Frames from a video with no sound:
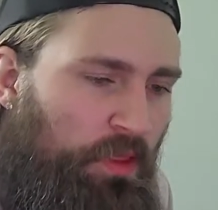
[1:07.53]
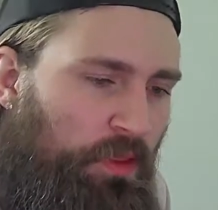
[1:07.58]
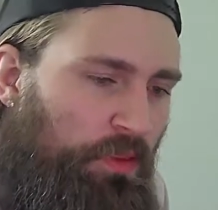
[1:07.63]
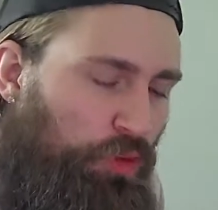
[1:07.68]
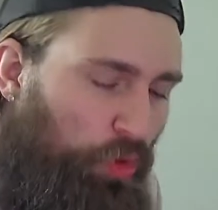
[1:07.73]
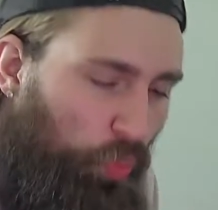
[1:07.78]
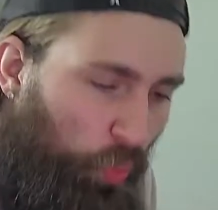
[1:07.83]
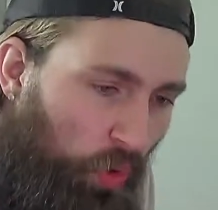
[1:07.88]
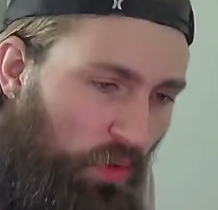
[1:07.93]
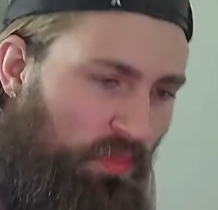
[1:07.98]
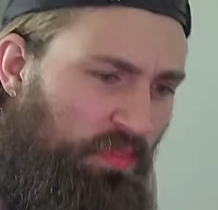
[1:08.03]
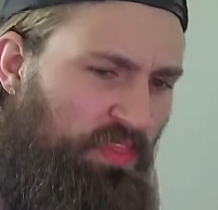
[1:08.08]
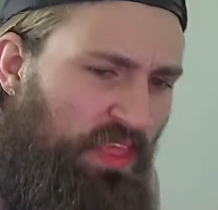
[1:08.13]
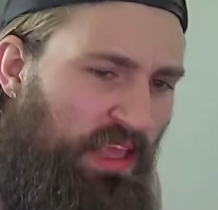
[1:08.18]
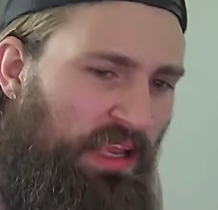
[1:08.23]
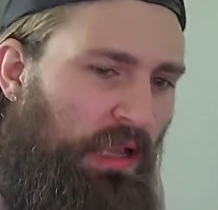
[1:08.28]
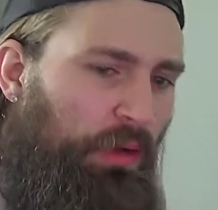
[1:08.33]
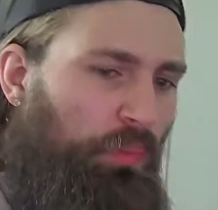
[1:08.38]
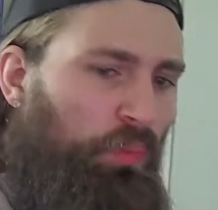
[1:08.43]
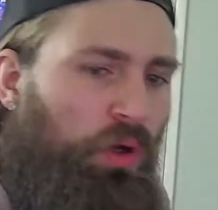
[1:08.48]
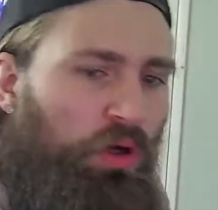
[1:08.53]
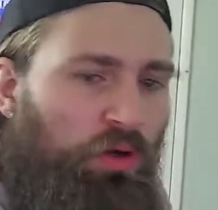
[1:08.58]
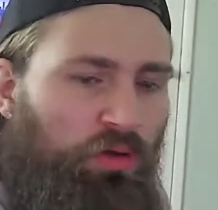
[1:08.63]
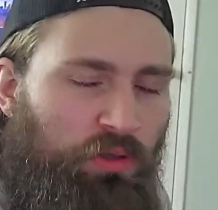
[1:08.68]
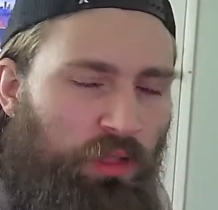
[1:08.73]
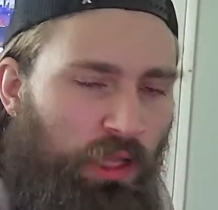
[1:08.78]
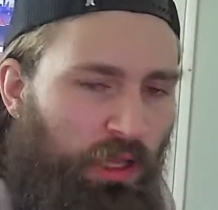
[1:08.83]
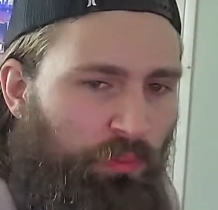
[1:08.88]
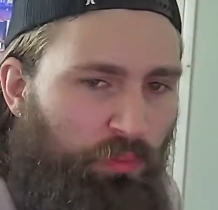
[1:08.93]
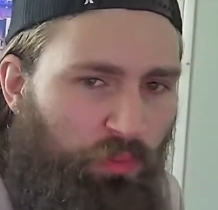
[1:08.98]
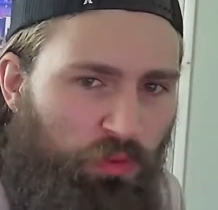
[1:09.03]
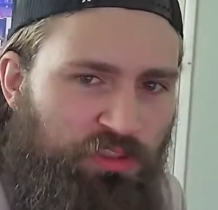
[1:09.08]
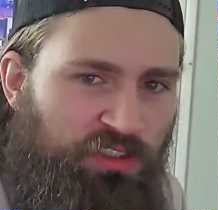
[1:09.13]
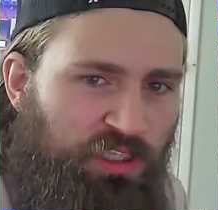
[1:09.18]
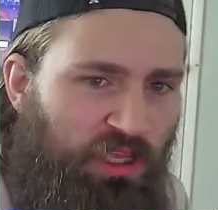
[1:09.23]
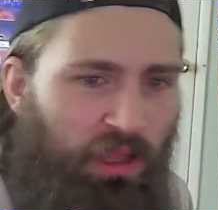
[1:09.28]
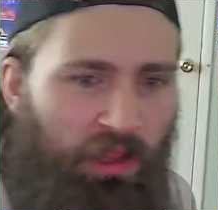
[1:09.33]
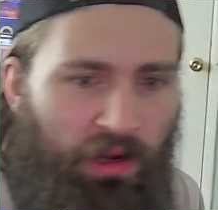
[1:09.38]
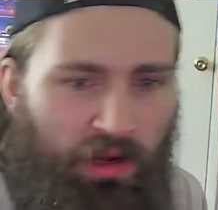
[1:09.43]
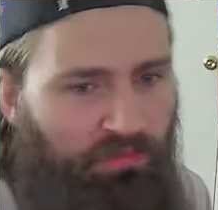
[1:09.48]
The one thing I will
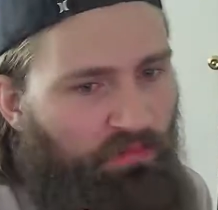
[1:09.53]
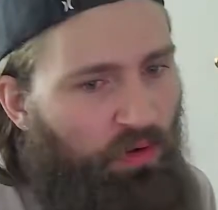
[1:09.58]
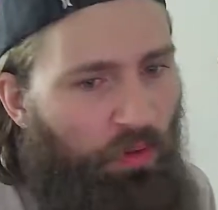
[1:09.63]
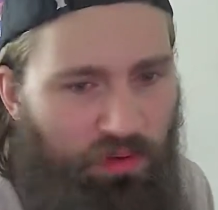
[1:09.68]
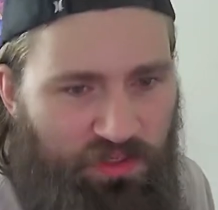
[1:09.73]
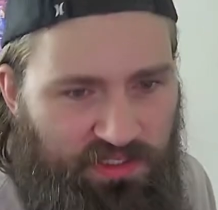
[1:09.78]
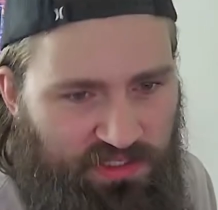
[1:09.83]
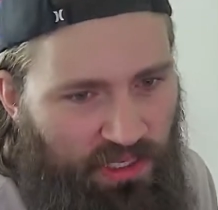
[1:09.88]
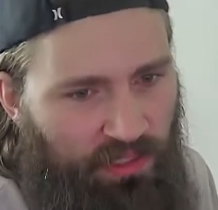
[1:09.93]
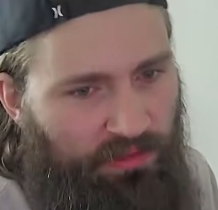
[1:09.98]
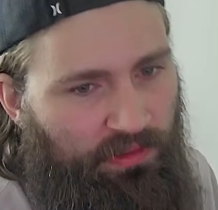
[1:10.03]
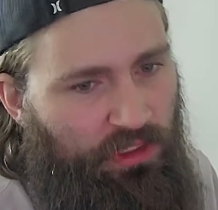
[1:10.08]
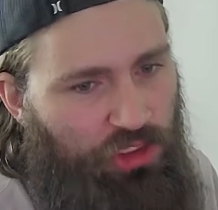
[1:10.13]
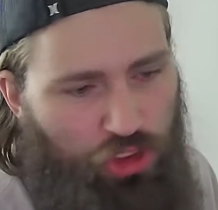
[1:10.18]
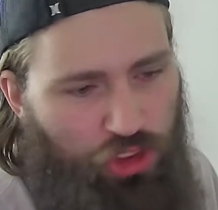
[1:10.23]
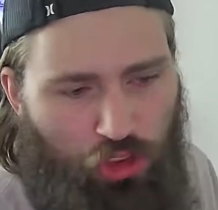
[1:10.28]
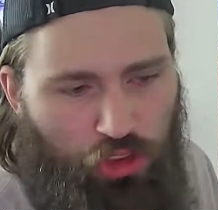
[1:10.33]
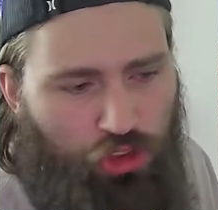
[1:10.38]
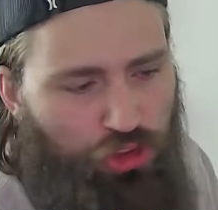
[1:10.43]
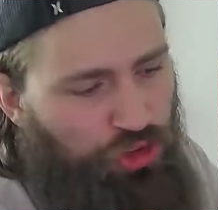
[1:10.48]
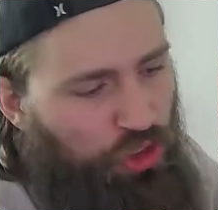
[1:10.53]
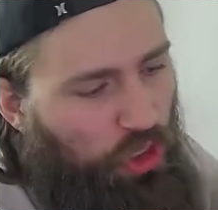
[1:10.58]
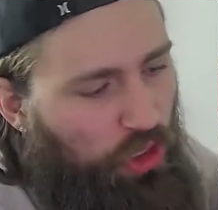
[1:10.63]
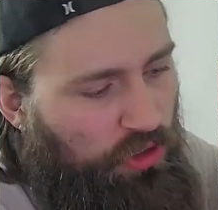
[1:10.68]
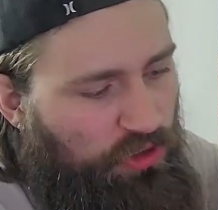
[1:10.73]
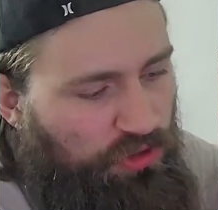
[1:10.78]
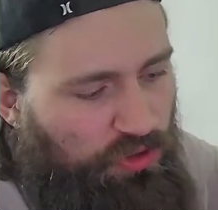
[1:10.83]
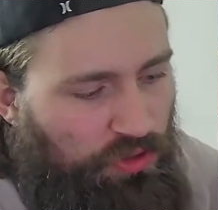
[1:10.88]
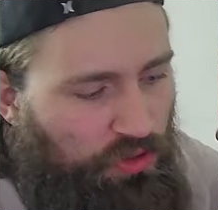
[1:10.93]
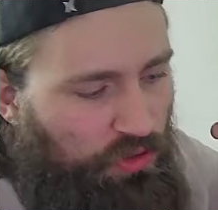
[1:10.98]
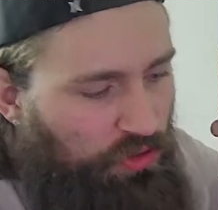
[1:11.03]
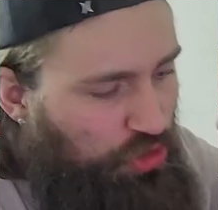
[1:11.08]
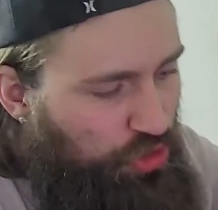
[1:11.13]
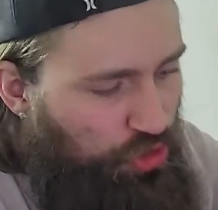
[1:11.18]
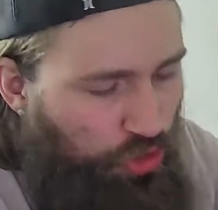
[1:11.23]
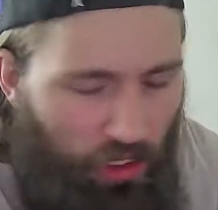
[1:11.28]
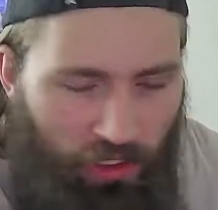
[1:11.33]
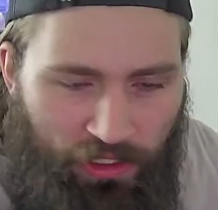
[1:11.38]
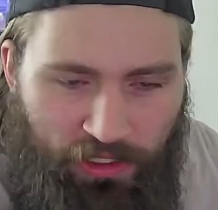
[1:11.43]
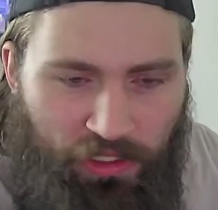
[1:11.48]
say, and I've always said, that Sugar Sean's
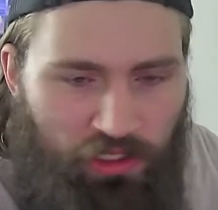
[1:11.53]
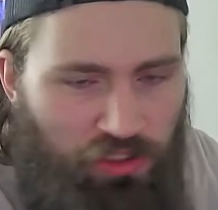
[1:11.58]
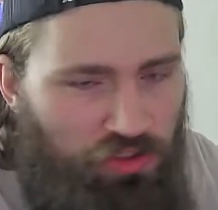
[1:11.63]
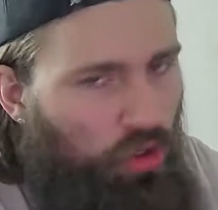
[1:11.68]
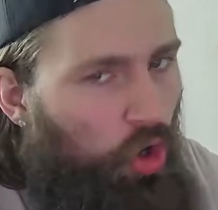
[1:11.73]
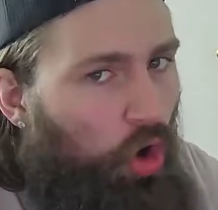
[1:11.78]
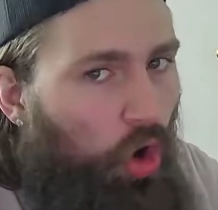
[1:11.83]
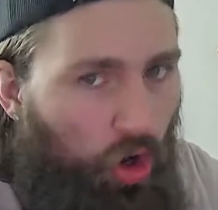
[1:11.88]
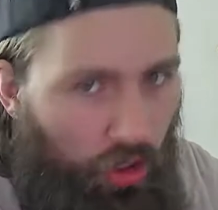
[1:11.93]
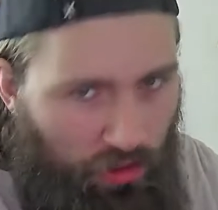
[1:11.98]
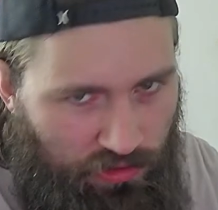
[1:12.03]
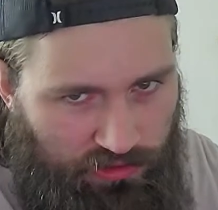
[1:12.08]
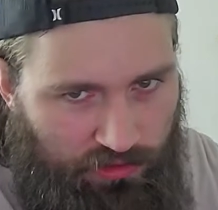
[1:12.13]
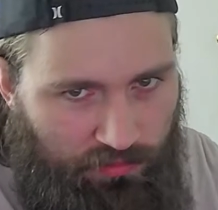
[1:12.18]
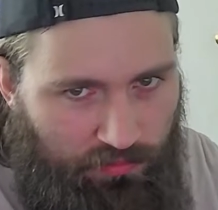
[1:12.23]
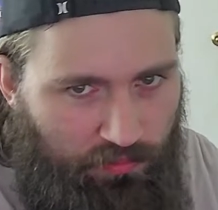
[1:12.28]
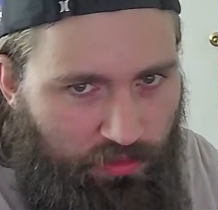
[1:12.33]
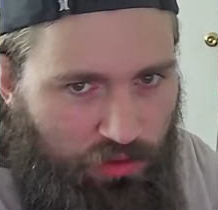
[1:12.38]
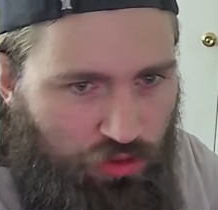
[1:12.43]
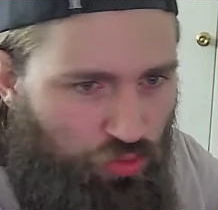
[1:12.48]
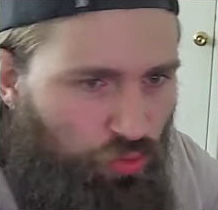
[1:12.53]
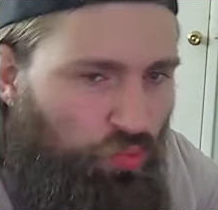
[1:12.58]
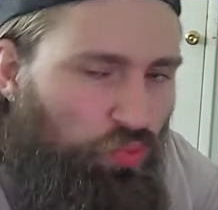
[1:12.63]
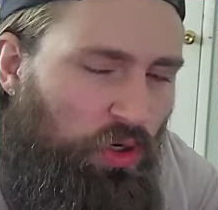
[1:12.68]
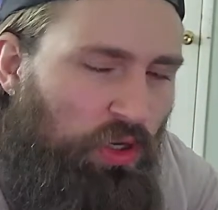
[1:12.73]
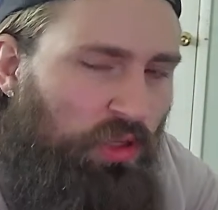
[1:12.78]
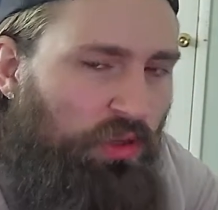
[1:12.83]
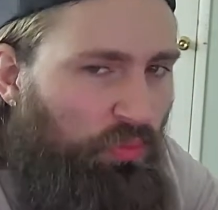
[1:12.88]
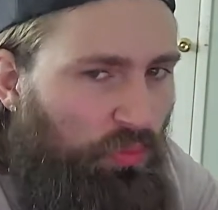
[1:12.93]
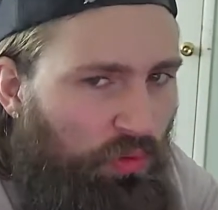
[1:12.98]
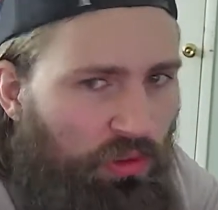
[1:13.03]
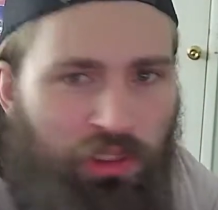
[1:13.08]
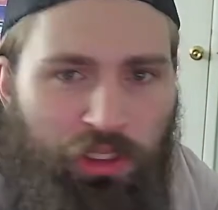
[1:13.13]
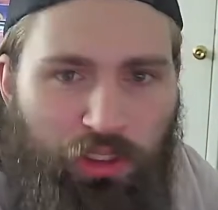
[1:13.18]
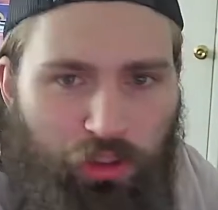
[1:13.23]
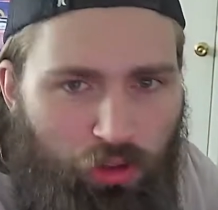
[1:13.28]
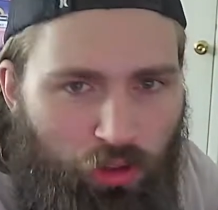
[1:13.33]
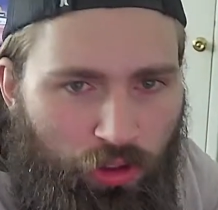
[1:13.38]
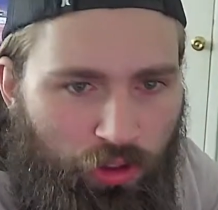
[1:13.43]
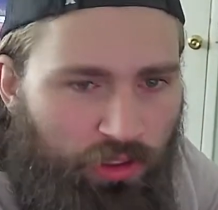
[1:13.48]
striking is awesome. It's really, really
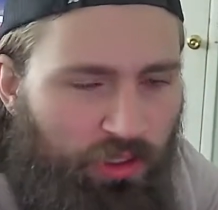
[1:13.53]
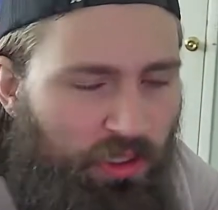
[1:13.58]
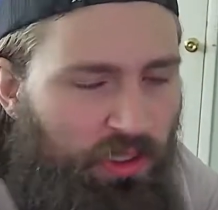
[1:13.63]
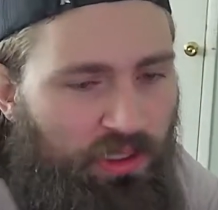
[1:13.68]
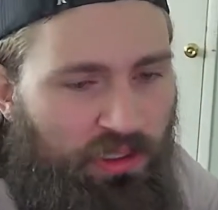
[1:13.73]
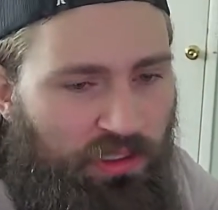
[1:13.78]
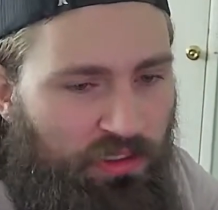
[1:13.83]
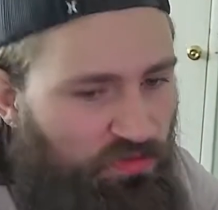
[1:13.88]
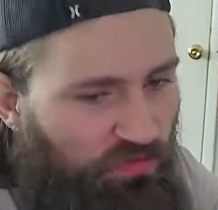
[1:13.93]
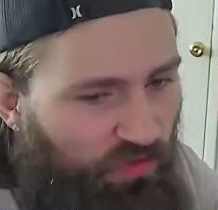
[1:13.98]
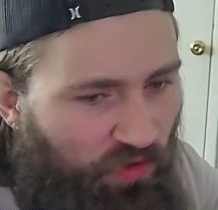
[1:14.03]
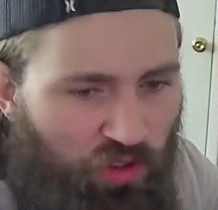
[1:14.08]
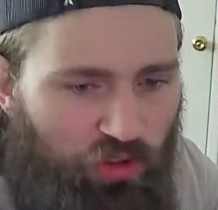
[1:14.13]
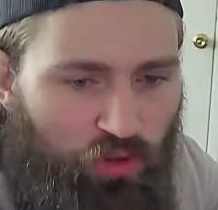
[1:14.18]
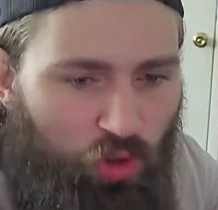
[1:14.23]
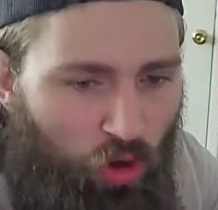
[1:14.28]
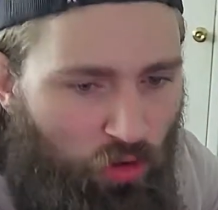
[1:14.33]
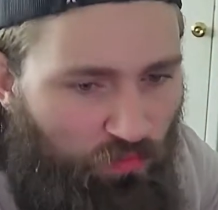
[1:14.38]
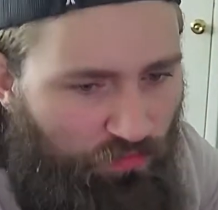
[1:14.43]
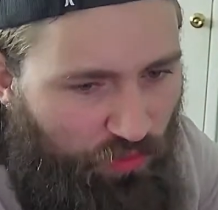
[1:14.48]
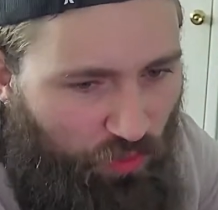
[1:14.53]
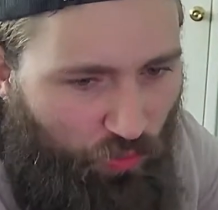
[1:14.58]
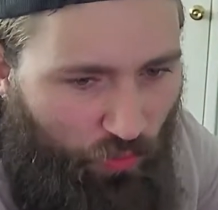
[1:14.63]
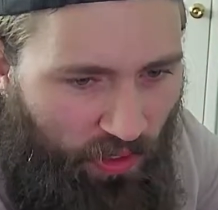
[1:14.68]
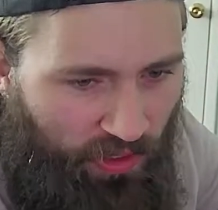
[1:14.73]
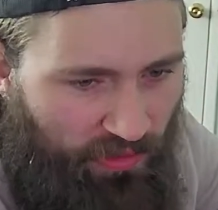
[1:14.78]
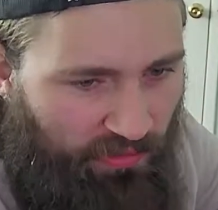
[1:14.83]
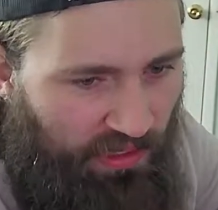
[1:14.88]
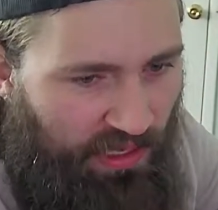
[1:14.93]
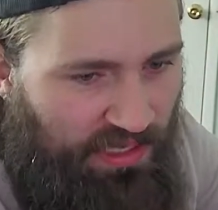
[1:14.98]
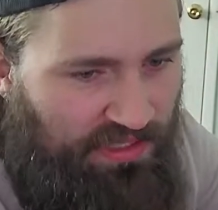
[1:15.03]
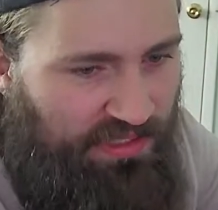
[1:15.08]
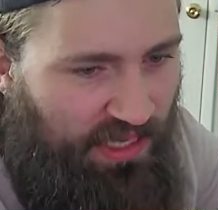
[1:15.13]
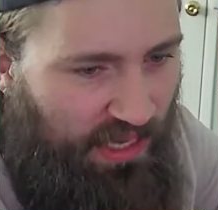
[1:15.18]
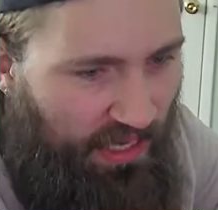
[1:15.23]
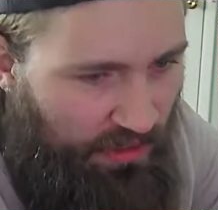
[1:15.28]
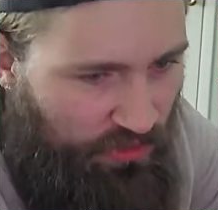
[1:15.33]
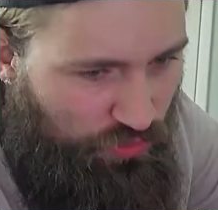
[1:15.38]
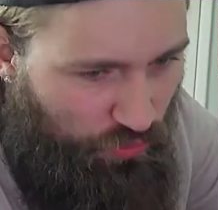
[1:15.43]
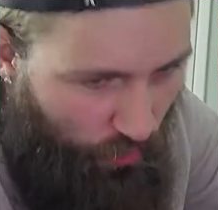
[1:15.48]
good. He's very long for the weight class
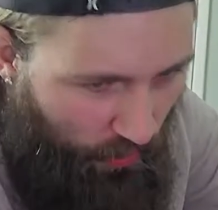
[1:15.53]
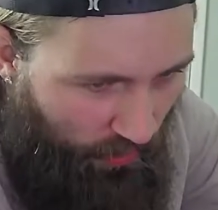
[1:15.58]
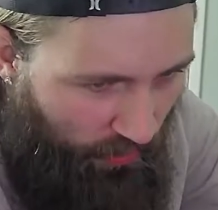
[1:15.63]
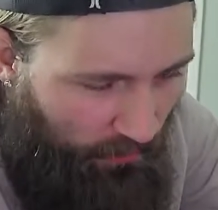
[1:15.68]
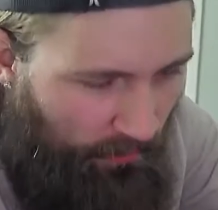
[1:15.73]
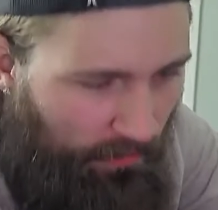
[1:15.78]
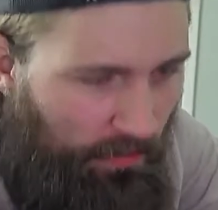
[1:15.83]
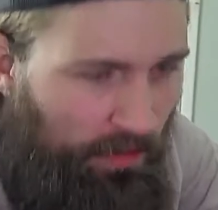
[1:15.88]
as well.